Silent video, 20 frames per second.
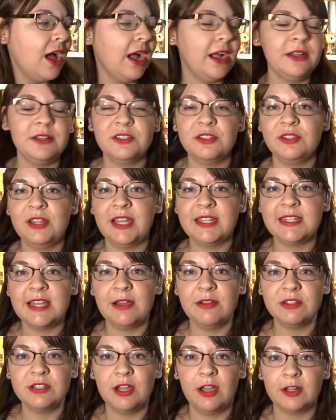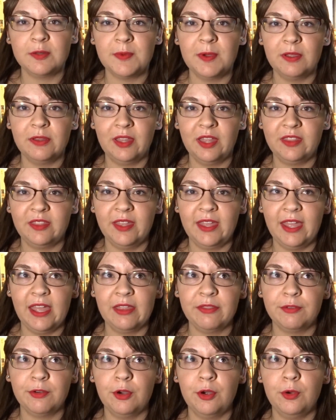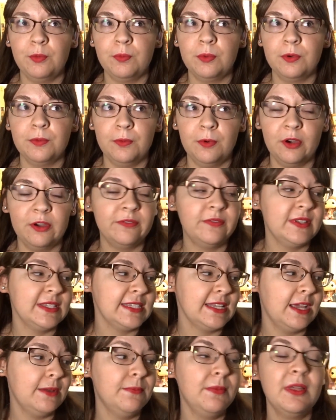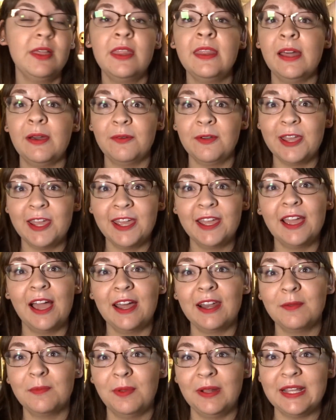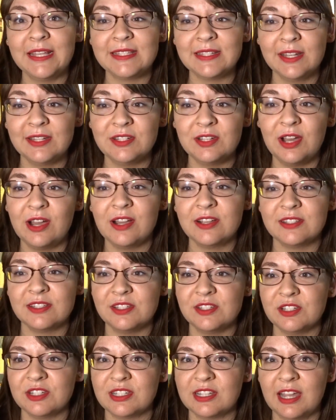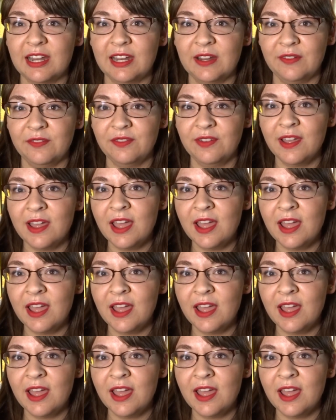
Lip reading: I also liked how it talked about the anthropomorphism that we kind of place on dogs and just kind of